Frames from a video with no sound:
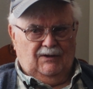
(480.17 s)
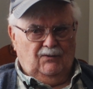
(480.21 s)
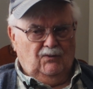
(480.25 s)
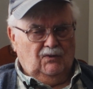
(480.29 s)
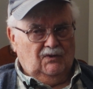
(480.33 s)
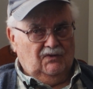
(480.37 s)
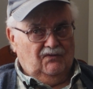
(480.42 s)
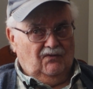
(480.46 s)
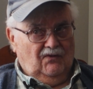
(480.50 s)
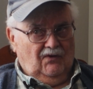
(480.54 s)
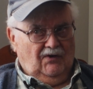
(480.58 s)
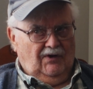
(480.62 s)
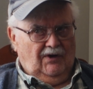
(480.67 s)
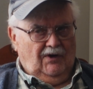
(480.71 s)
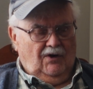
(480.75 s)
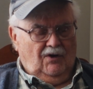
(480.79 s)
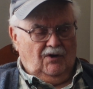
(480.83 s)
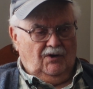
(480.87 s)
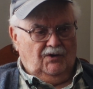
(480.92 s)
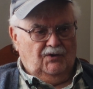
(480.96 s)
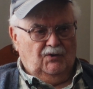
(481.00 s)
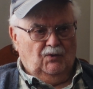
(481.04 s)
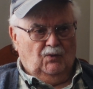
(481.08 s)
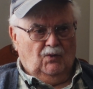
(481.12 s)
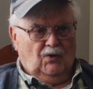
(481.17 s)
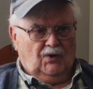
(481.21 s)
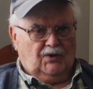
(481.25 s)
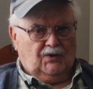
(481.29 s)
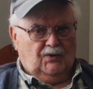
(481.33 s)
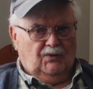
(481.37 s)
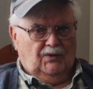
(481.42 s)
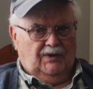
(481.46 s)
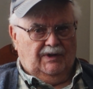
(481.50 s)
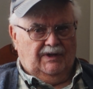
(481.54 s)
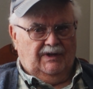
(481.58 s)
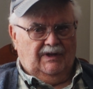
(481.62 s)
he was very hard to
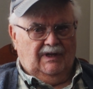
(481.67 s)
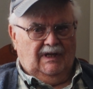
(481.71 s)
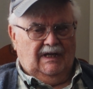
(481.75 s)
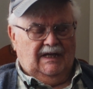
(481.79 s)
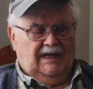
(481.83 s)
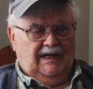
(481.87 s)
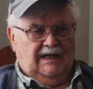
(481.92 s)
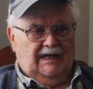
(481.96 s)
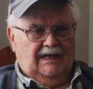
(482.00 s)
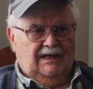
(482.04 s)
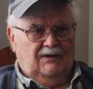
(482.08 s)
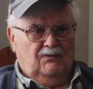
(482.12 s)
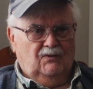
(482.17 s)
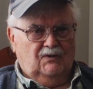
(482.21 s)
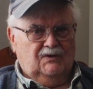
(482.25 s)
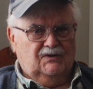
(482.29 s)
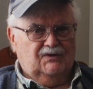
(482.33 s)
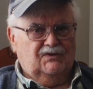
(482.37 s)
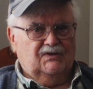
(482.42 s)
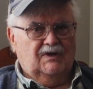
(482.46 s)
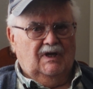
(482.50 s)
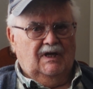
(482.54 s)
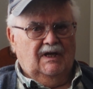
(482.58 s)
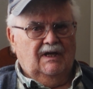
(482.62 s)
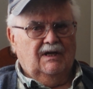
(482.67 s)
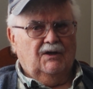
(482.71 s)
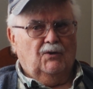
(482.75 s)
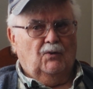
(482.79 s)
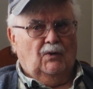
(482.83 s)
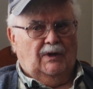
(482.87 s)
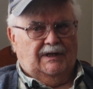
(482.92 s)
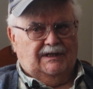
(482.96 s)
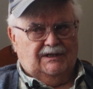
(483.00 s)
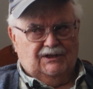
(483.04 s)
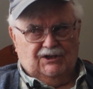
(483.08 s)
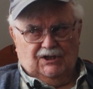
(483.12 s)
work with. He was
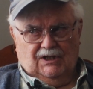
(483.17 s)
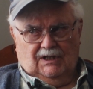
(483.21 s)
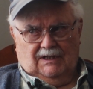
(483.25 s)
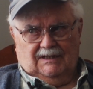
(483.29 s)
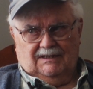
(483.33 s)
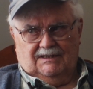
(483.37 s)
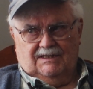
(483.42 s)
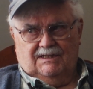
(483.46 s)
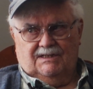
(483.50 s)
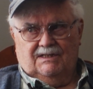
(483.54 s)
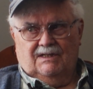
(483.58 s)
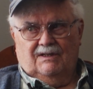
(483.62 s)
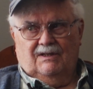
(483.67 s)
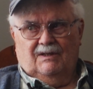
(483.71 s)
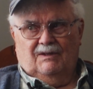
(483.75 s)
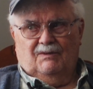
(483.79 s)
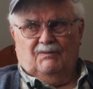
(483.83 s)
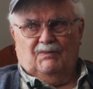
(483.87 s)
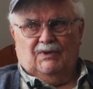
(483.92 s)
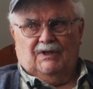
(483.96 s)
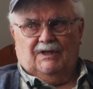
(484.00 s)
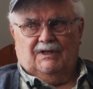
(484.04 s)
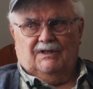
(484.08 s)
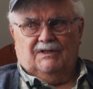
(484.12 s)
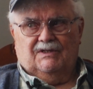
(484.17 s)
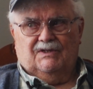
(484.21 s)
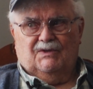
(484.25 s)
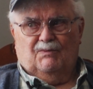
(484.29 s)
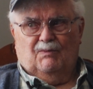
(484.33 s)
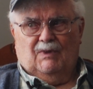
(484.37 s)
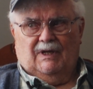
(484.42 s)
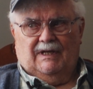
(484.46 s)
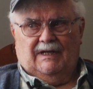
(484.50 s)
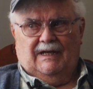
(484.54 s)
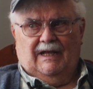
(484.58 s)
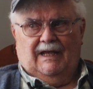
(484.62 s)
quite jealous because
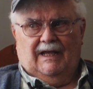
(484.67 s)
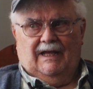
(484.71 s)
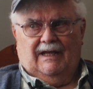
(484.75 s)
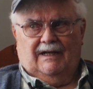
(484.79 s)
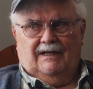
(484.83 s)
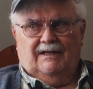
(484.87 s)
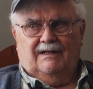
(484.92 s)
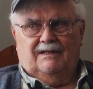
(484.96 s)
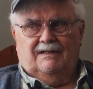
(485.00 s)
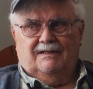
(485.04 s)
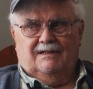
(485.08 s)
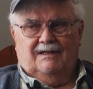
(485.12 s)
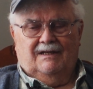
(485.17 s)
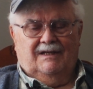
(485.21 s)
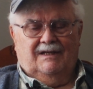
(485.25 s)
of my dad